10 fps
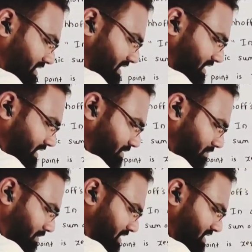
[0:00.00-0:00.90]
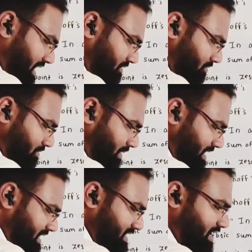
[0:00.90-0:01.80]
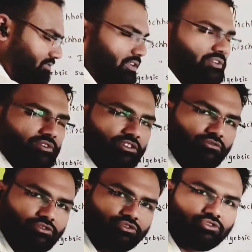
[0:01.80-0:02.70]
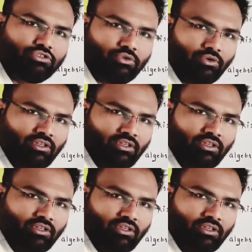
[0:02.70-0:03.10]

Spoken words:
I3 plus I4 minus I5 is equals to 0.